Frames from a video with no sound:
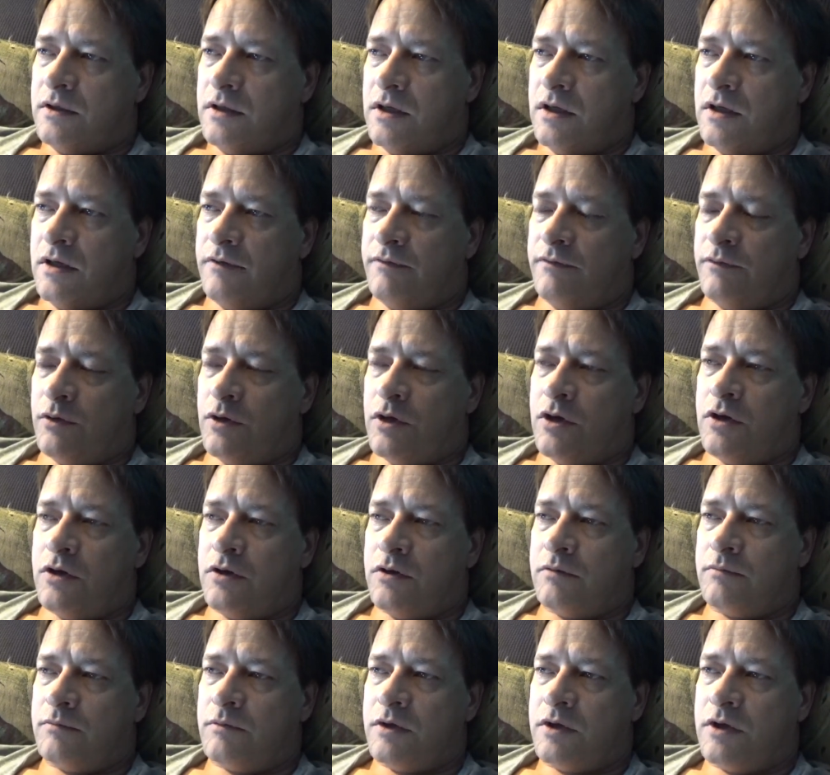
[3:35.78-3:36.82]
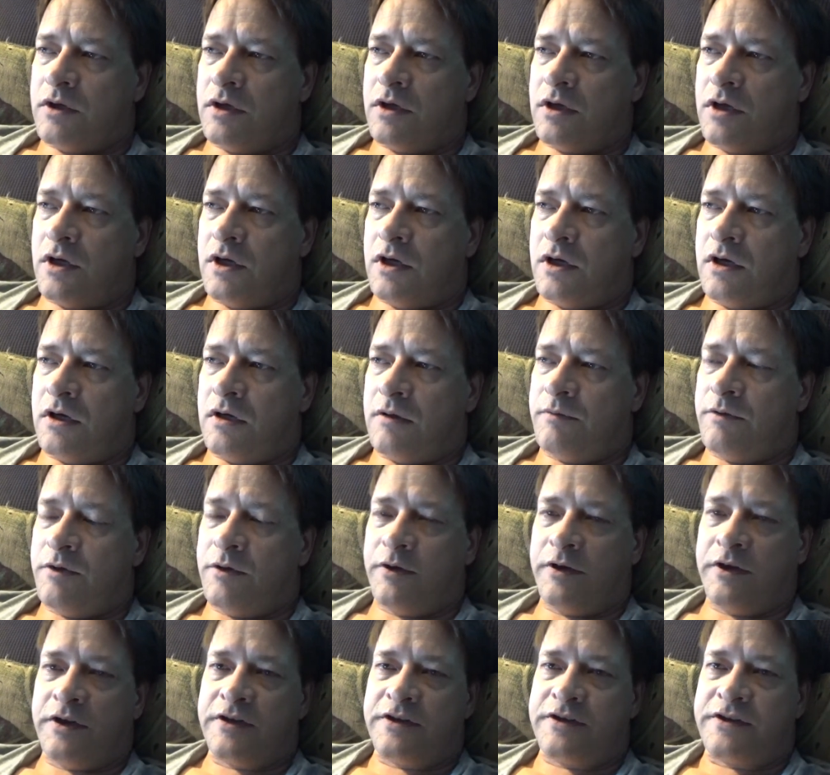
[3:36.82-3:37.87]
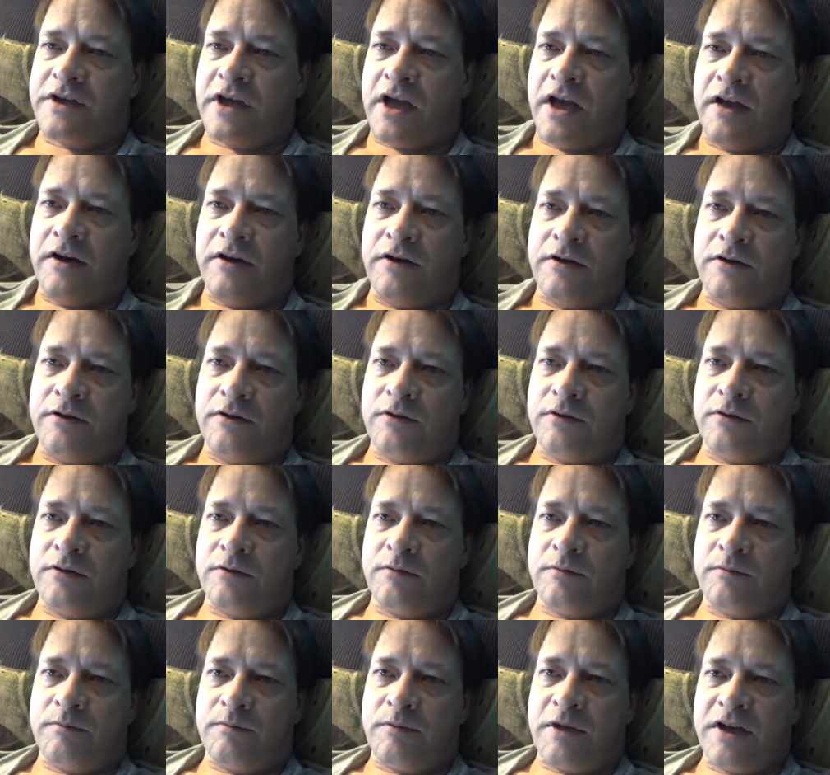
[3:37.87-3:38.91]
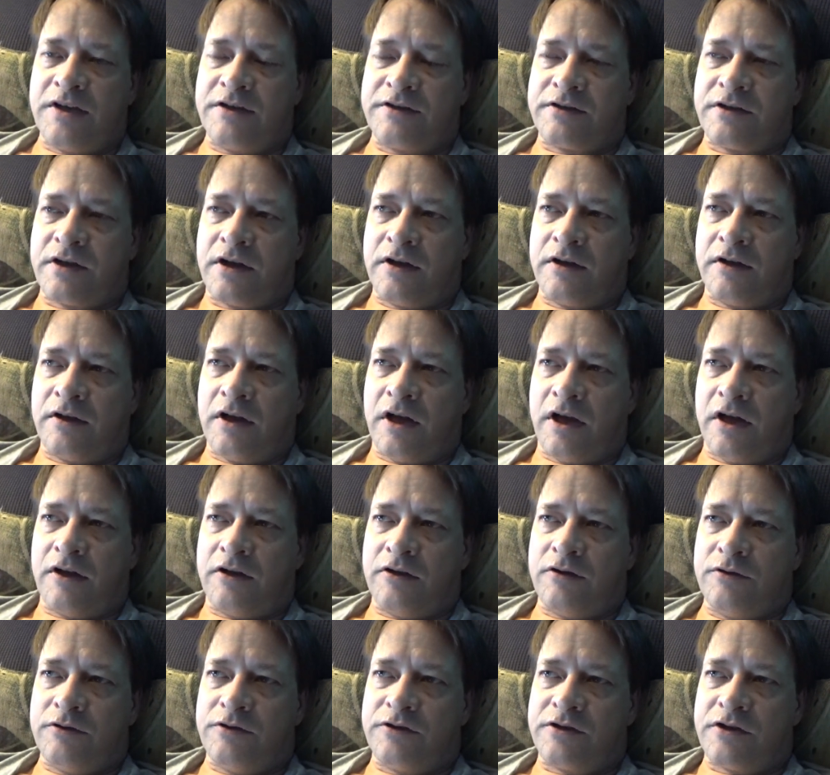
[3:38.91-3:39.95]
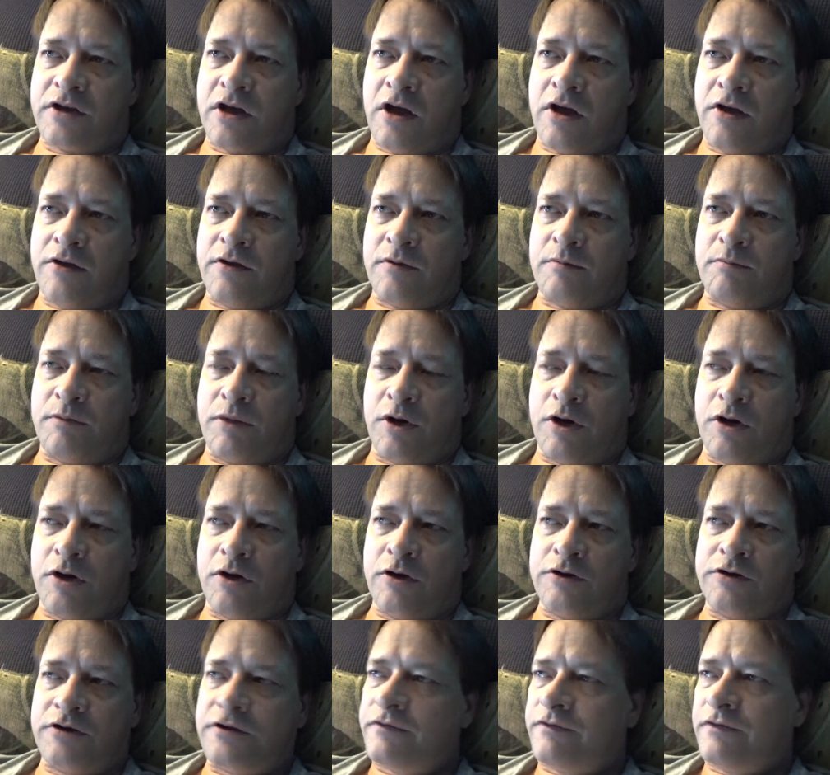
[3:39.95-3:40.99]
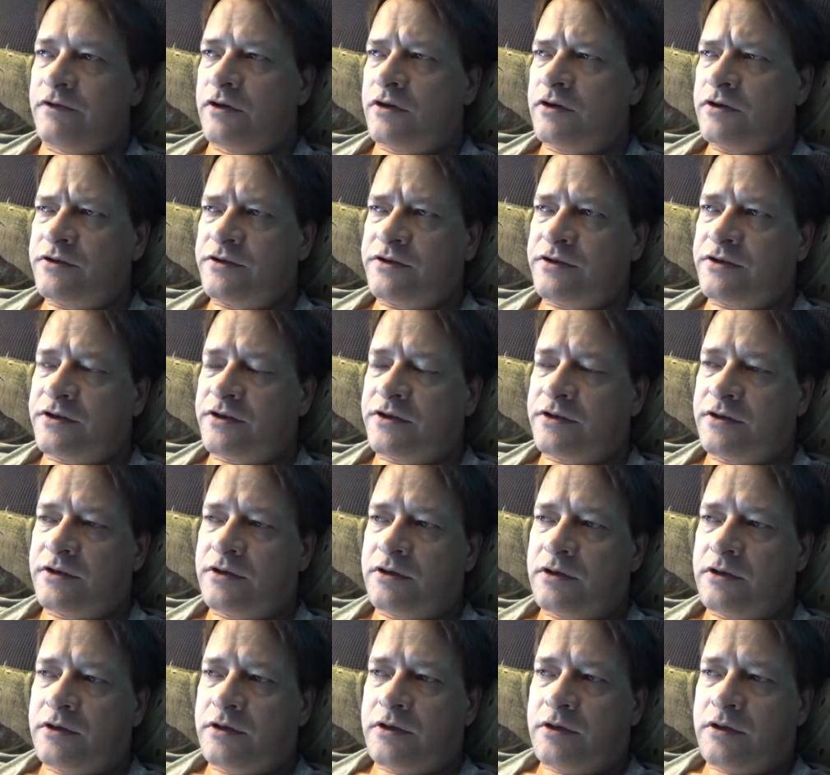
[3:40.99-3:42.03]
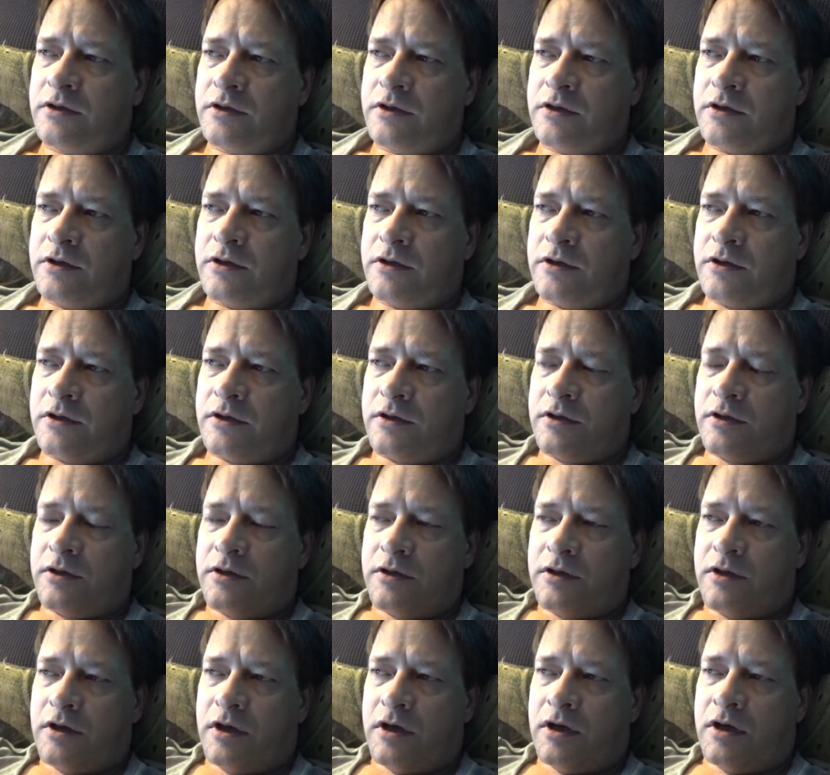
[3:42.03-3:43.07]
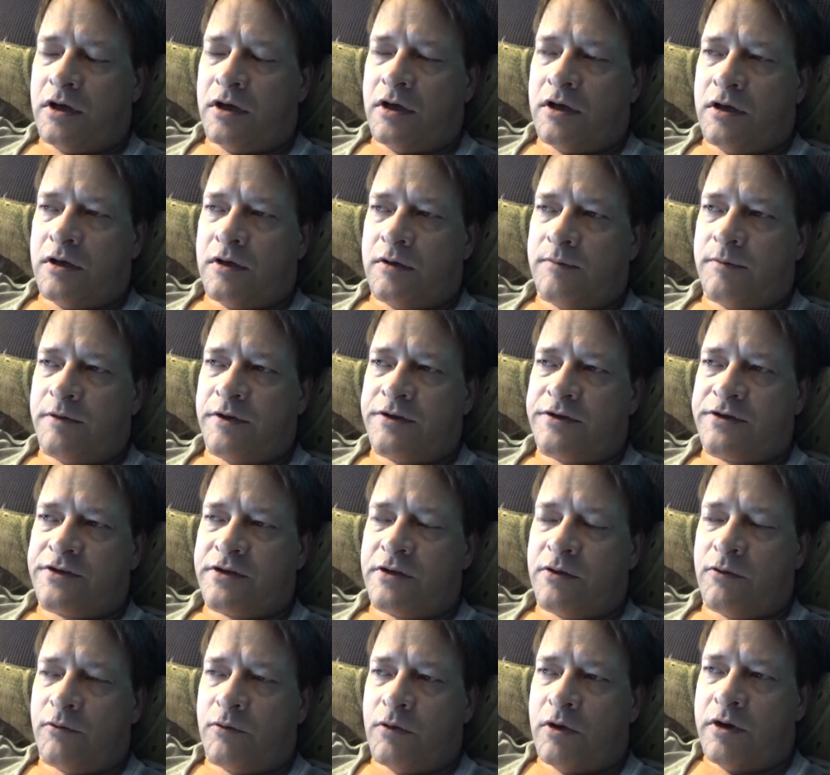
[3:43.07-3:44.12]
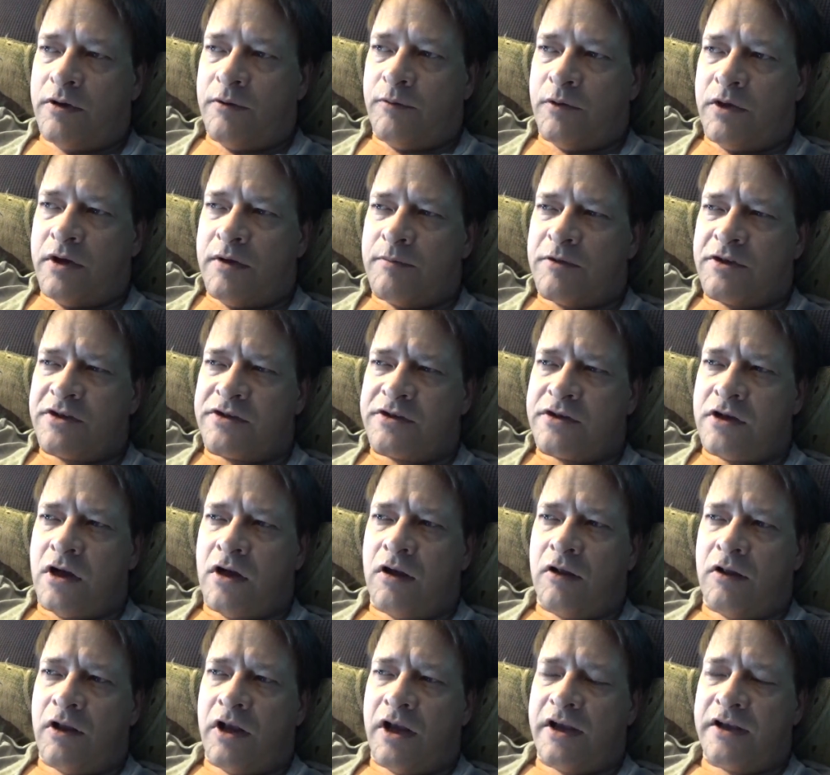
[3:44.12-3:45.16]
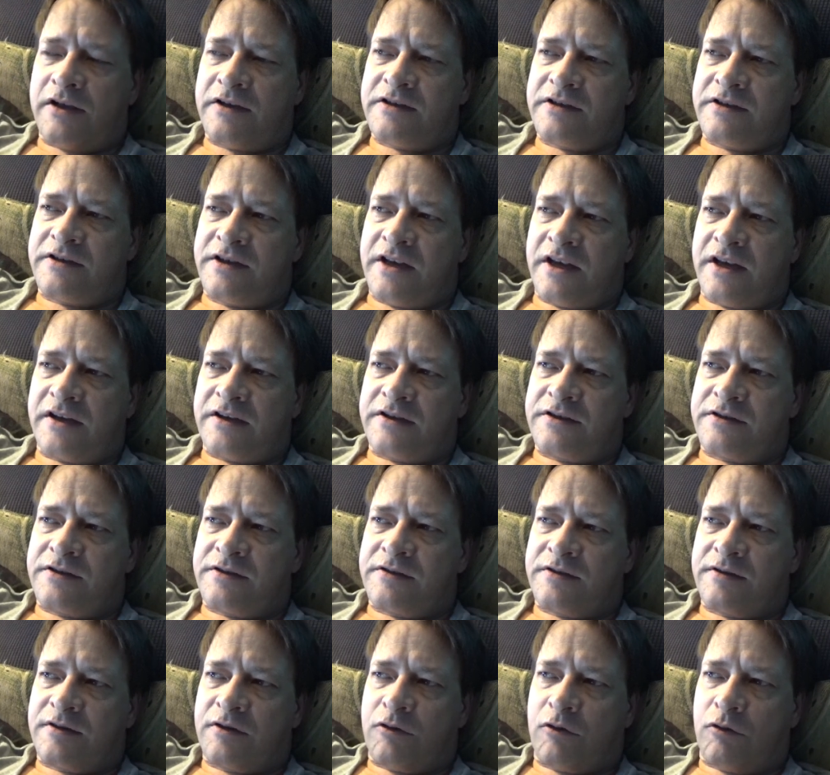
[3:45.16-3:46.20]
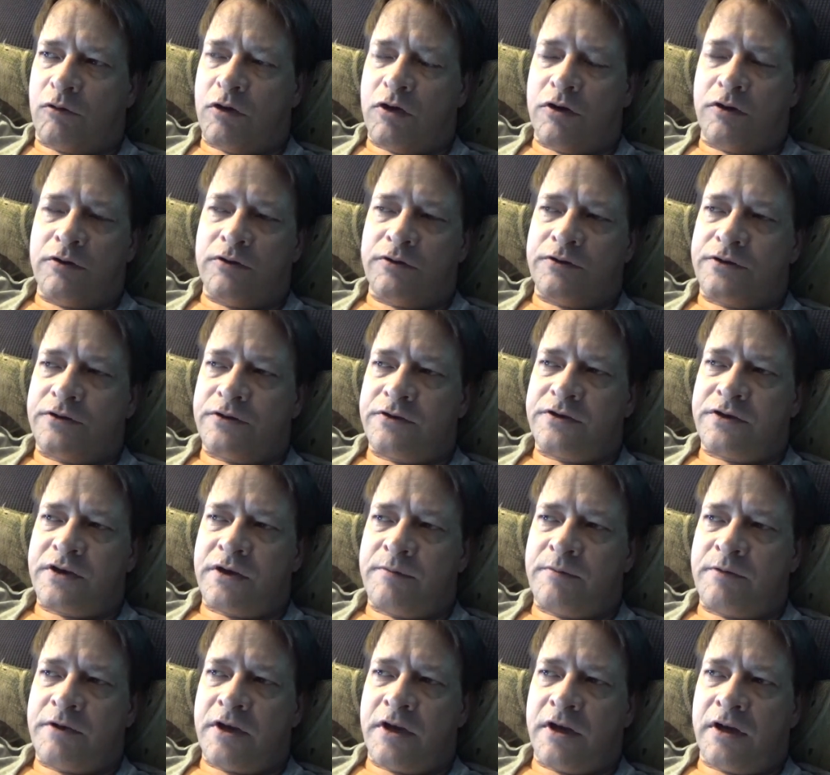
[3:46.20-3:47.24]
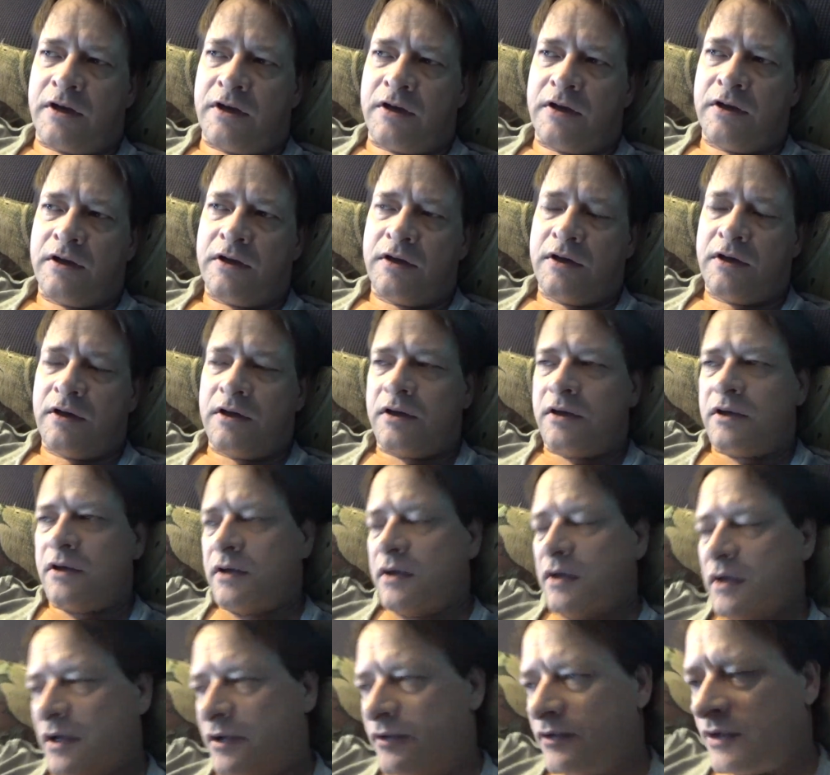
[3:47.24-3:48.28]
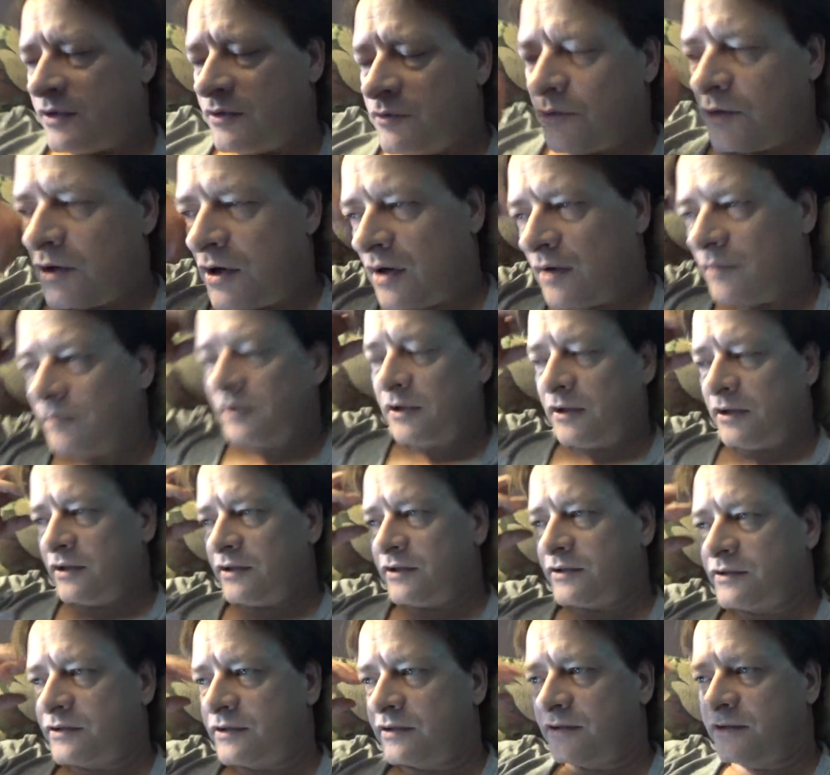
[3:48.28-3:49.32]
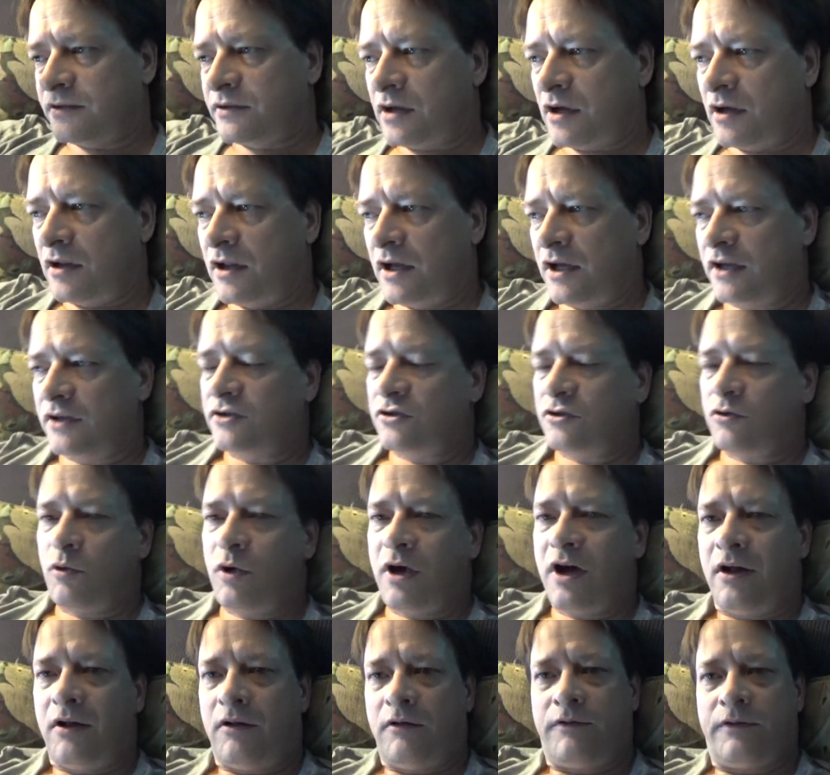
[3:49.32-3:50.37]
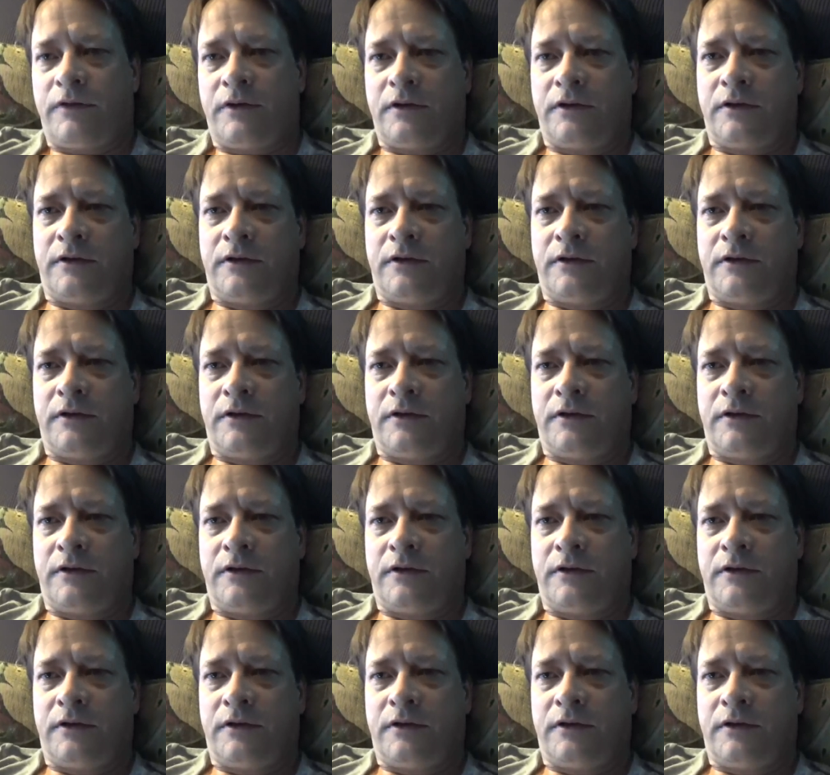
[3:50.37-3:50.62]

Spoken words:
of Rome. They were going to decide who, based on like who saw the birds first. And so Remus saw like six crows or something, and then Romulus saw like 12